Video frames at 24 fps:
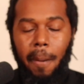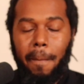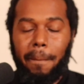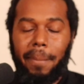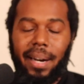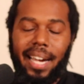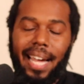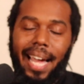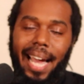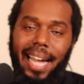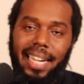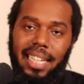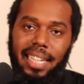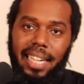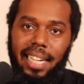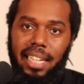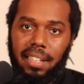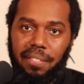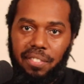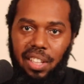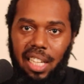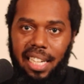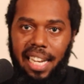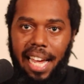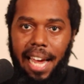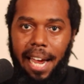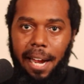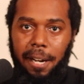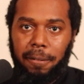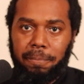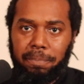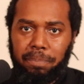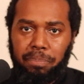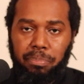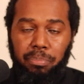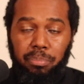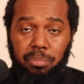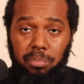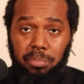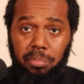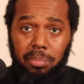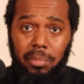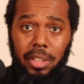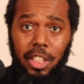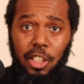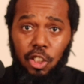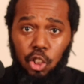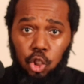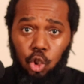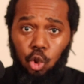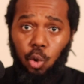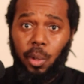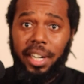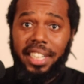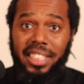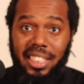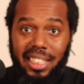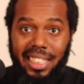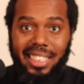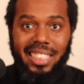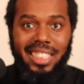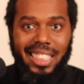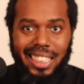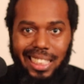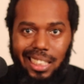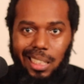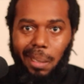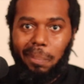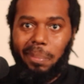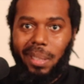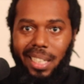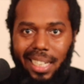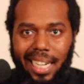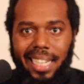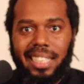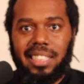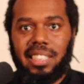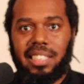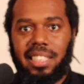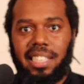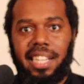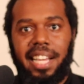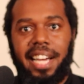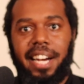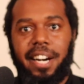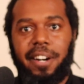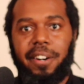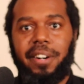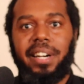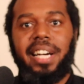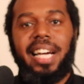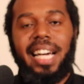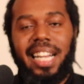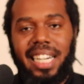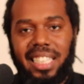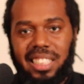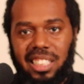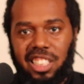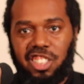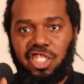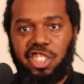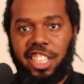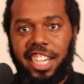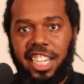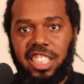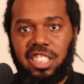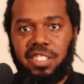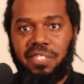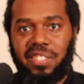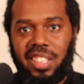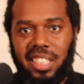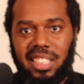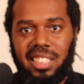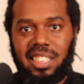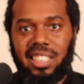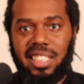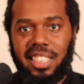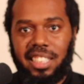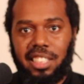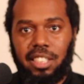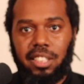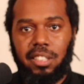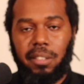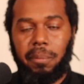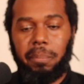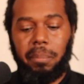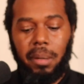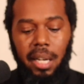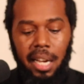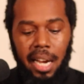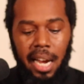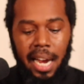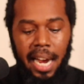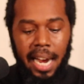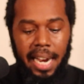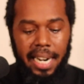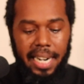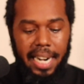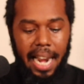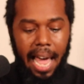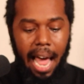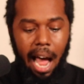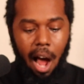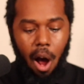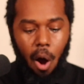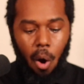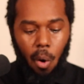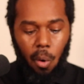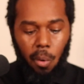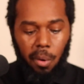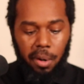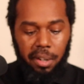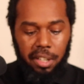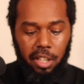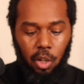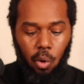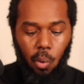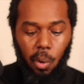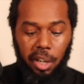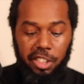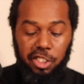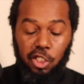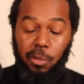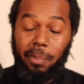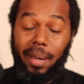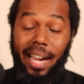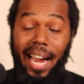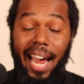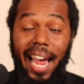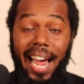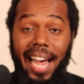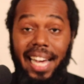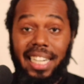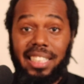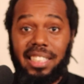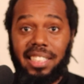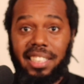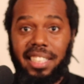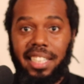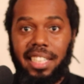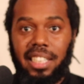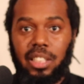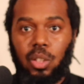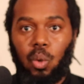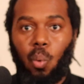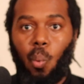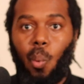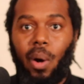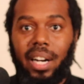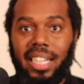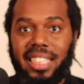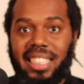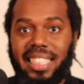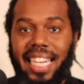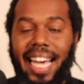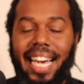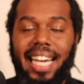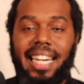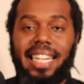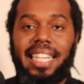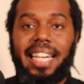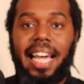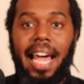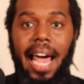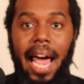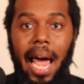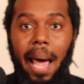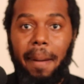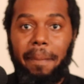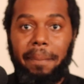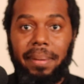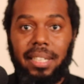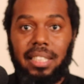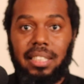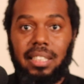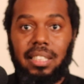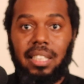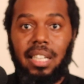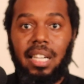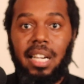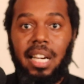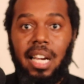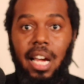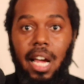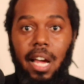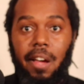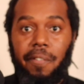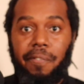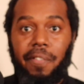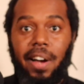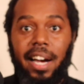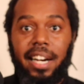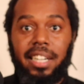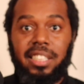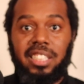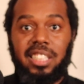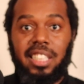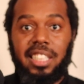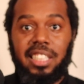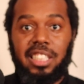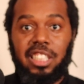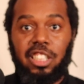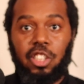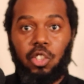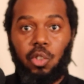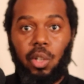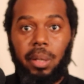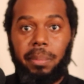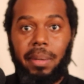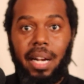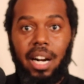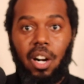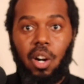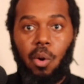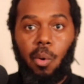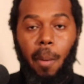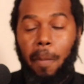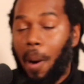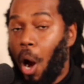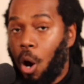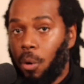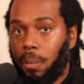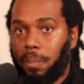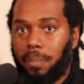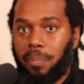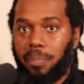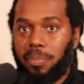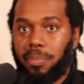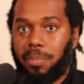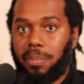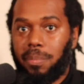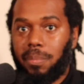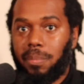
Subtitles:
But at the end of the day, stress is just something that's there, and it's the change of this system. Now, the question you might ask is, what exactly happens if I just screamed out of nowhere, boom?